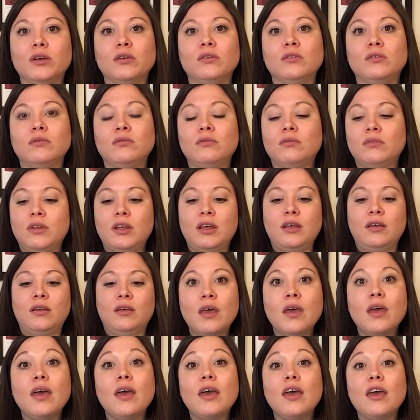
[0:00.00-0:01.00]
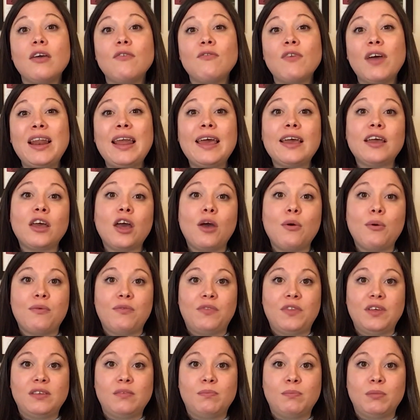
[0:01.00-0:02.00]
balloon. If I let go
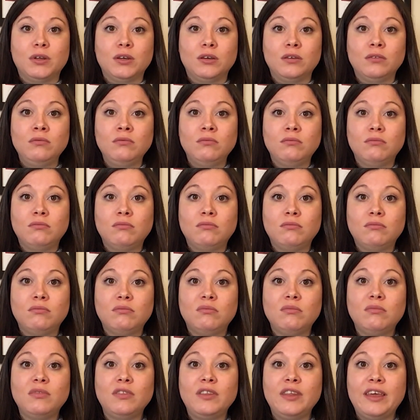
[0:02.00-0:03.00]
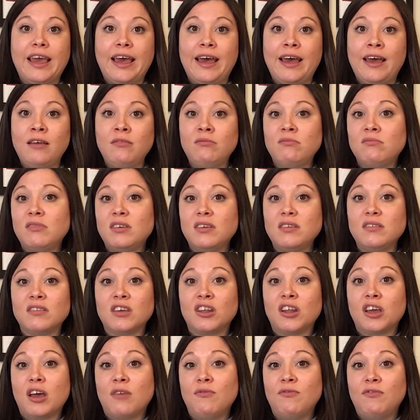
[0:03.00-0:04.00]
of this balloon, the air is
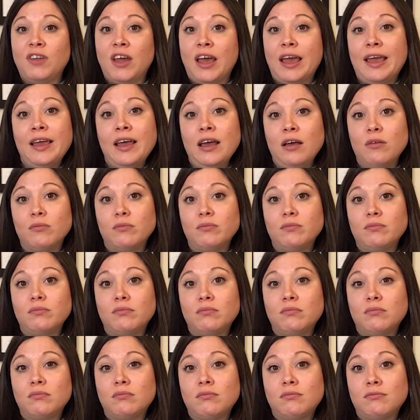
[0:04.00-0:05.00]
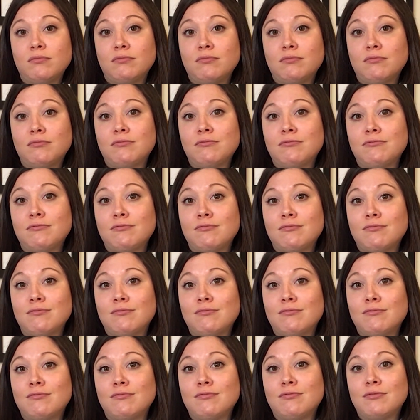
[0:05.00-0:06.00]
going to come flying up.
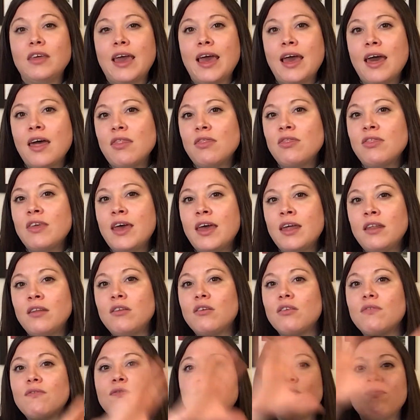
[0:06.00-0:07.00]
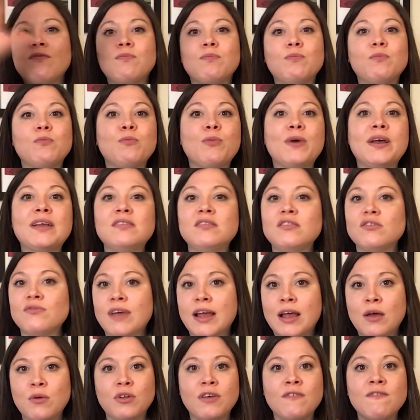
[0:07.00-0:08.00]
The air then spreads
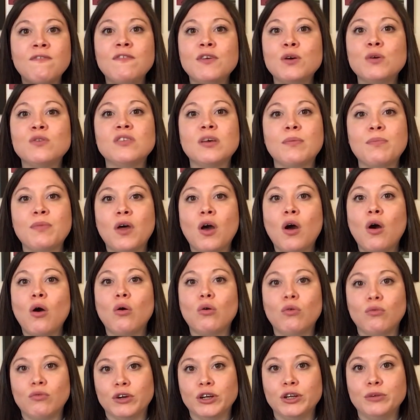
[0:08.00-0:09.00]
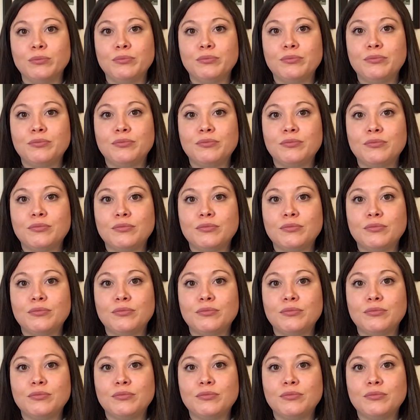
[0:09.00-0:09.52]
around and fills up the whole room.